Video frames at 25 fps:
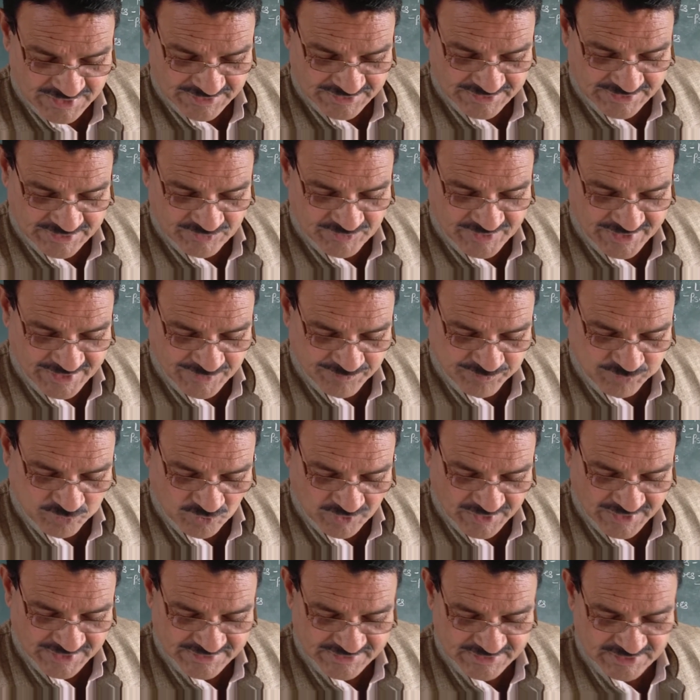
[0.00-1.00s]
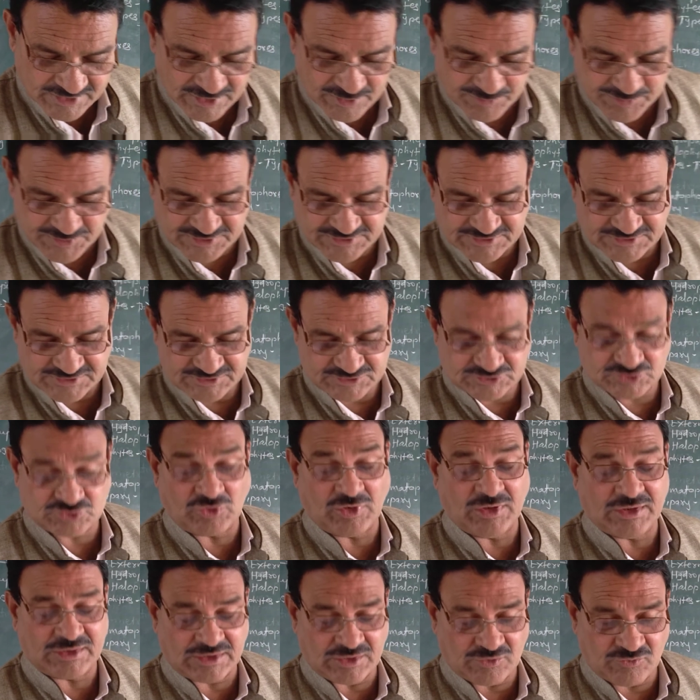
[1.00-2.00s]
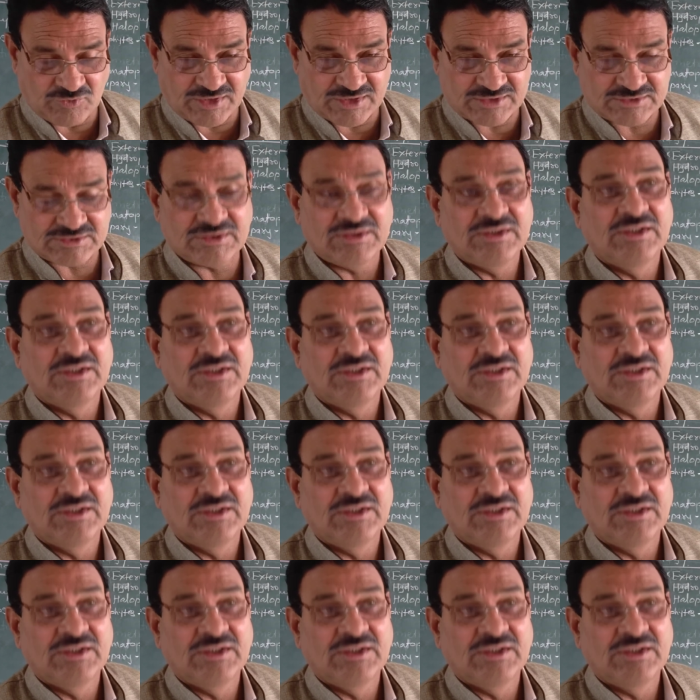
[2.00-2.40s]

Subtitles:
Give any 4 external adaptations in salt lovers,